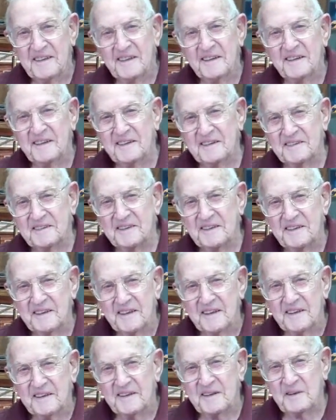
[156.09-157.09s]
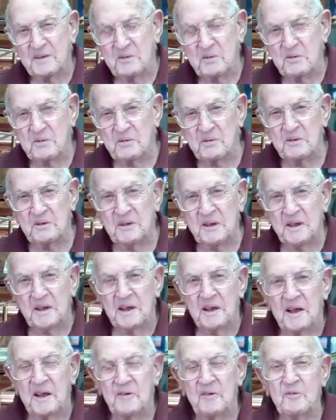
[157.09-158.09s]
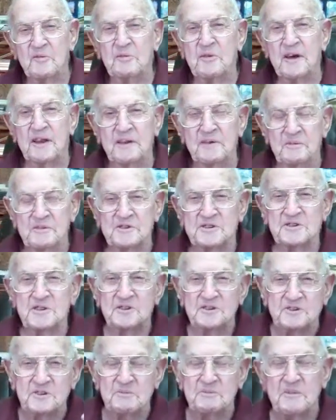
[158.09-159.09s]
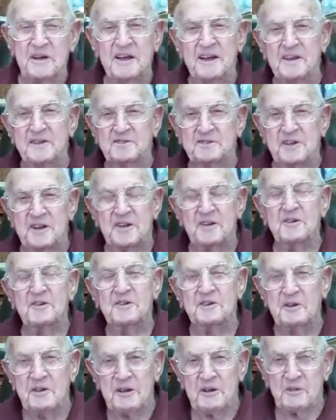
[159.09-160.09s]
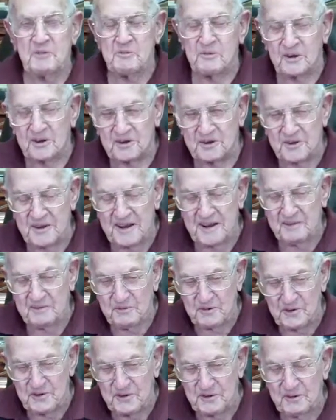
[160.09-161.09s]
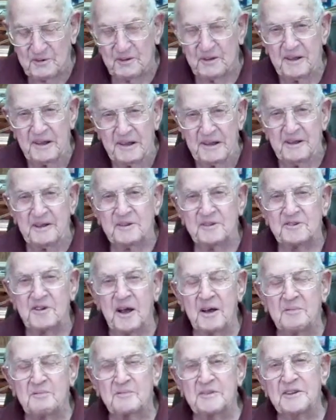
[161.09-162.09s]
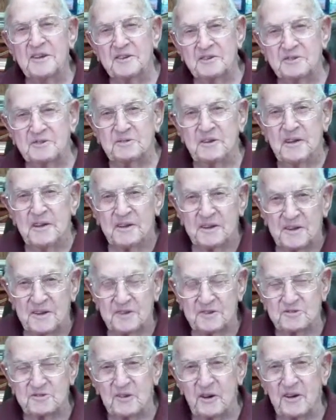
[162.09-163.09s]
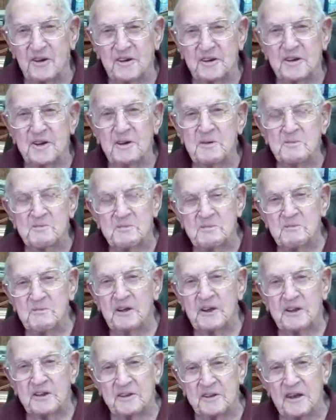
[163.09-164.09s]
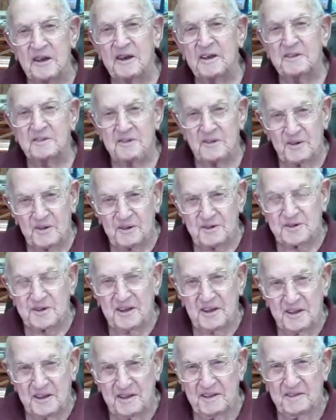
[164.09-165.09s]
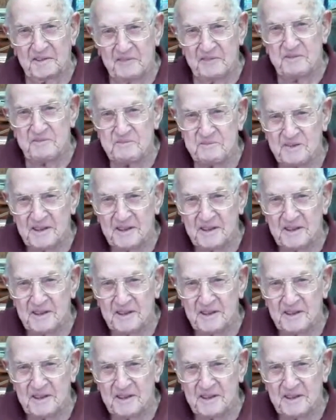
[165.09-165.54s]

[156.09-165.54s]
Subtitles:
And everybody was just amazed. Here we're chopping this dog up and making hot dogs out of it.